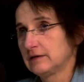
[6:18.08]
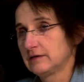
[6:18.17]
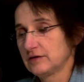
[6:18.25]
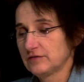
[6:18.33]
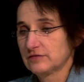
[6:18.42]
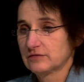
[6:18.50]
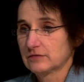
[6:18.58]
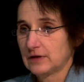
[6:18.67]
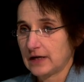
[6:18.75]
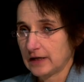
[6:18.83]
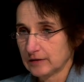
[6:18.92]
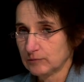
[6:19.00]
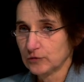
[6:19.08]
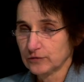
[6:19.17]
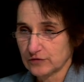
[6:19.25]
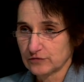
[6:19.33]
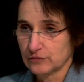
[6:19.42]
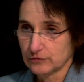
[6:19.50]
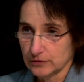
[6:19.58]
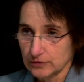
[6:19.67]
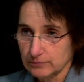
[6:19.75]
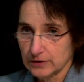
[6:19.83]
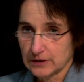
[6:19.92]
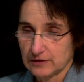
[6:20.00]
this animal, this
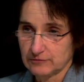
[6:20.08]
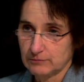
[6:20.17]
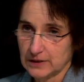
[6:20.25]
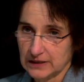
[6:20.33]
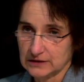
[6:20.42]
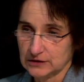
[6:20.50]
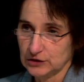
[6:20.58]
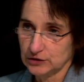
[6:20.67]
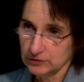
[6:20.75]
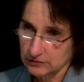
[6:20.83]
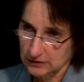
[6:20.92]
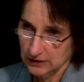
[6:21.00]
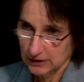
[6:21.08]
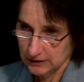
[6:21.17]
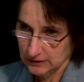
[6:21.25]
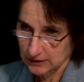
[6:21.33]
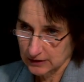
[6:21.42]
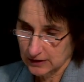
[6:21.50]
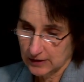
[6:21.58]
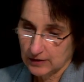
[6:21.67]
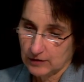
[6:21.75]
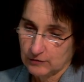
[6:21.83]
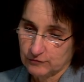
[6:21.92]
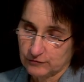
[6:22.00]
group, have made a U-turn
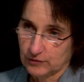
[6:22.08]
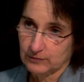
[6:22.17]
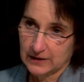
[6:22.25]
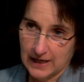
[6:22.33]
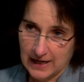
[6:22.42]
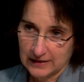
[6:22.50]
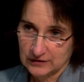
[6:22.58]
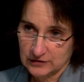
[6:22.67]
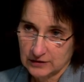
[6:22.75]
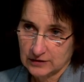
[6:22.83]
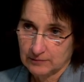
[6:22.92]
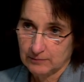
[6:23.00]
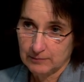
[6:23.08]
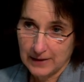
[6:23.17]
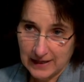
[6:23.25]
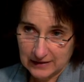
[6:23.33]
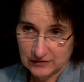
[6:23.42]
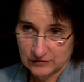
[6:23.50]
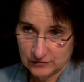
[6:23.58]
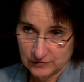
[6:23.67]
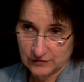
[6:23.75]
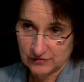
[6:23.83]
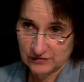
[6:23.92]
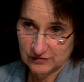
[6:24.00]
from land back
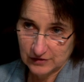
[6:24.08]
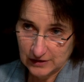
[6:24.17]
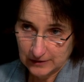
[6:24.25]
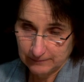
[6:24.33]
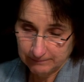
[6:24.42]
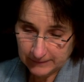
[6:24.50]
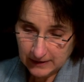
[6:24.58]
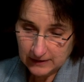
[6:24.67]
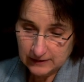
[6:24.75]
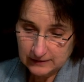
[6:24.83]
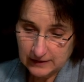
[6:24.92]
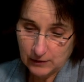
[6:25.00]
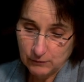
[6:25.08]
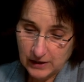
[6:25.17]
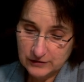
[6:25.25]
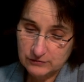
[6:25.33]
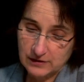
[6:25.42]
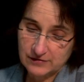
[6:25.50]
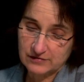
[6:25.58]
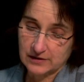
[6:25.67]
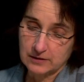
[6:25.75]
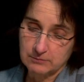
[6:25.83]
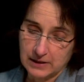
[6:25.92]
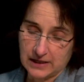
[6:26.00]
to the sea. Now, why do I
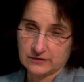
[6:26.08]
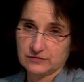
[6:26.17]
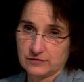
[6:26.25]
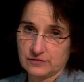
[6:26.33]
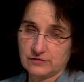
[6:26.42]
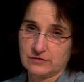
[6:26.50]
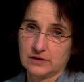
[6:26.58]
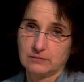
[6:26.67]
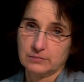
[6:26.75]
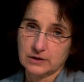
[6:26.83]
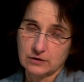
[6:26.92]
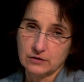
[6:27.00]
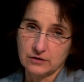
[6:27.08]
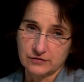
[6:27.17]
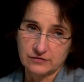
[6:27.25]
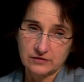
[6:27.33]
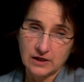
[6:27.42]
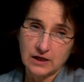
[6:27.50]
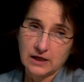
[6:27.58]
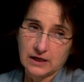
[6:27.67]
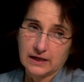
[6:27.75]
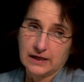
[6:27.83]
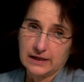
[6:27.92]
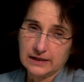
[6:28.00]
say back to the sea? Because
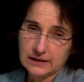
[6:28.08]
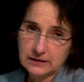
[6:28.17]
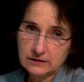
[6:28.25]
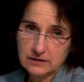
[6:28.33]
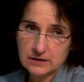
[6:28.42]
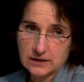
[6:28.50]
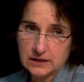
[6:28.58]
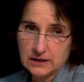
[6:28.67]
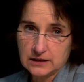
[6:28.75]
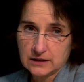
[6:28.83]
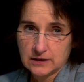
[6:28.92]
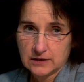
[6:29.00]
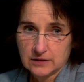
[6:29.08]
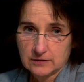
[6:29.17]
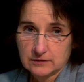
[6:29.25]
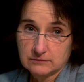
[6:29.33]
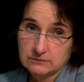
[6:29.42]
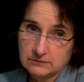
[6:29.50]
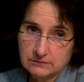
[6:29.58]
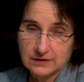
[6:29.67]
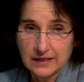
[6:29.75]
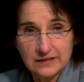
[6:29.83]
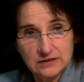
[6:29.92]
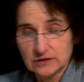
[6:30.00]
in the
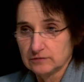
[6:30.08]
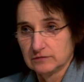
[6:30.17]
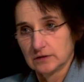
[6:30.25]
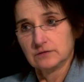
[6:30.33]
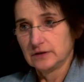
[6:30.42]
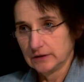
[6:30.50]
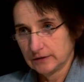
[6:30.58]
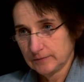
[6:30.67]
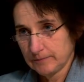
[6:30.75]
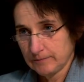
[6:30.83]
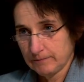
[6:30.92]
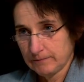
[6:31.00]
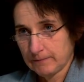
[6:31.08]
late Devonian,